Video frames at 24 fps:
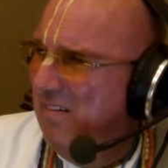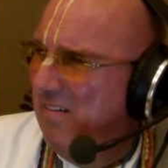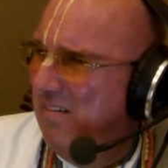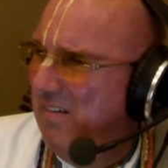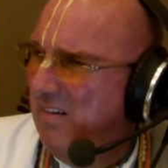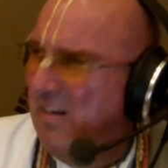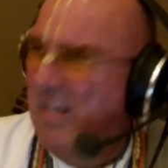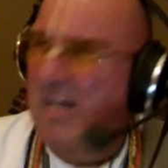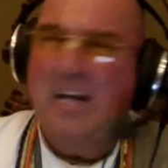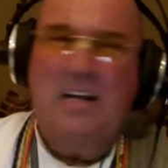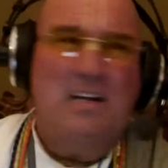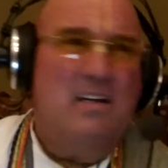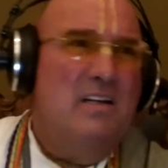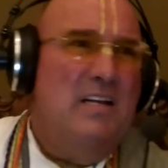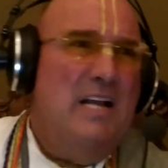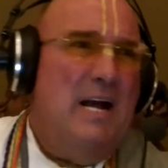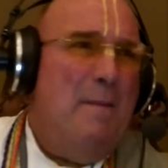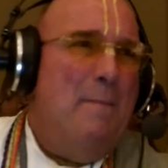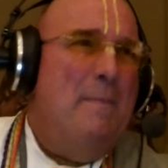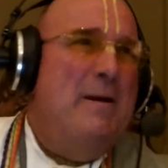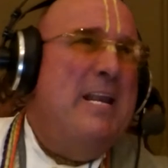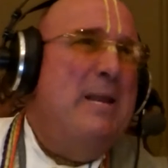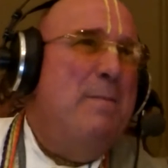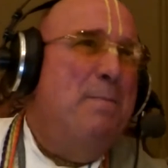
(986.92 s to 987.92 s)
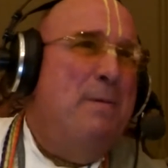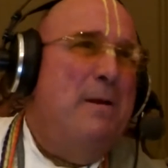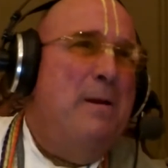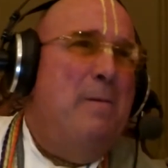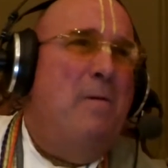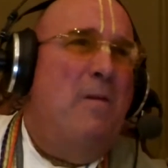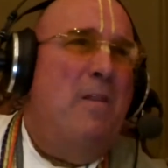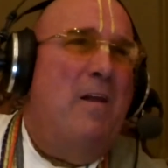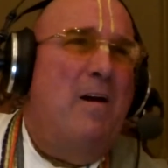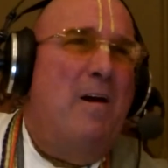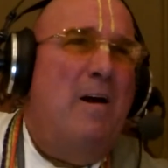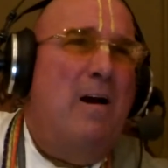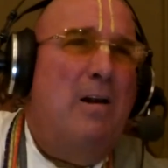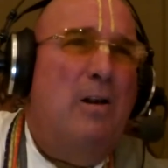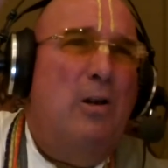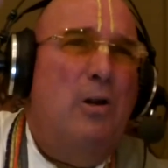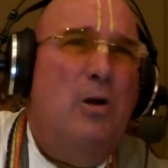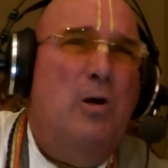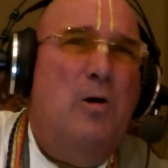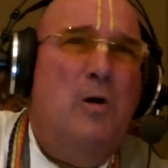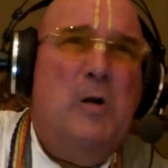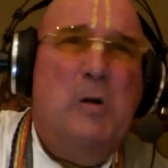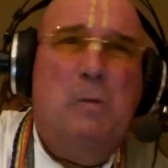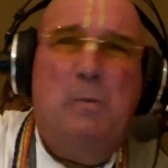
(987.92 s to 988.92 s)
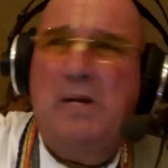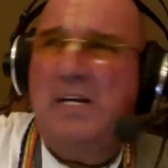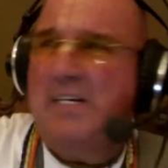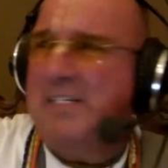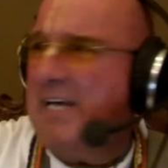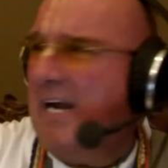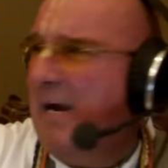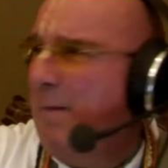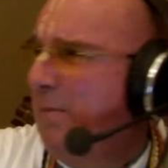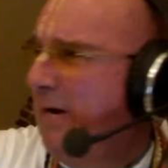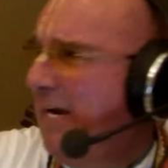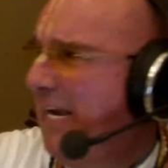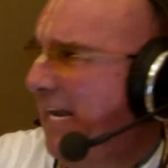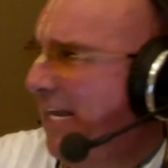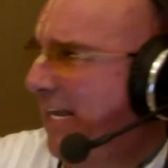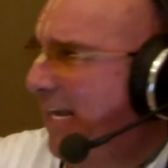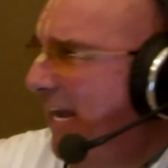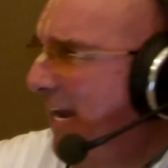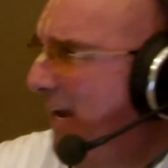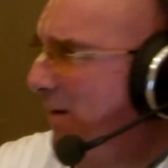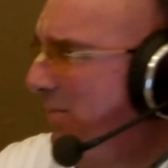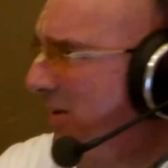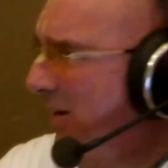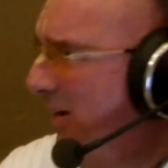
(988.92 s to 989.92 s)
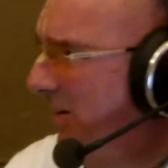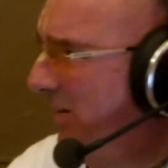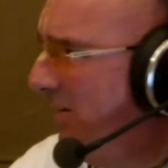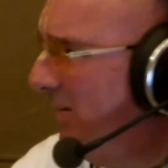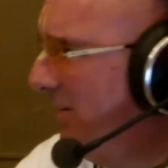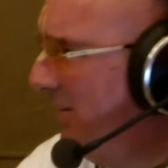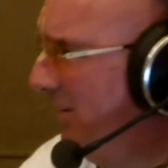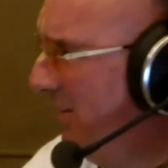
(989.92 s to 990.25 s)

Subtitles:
Look, how many people there are on Laguna Beach? How many came here?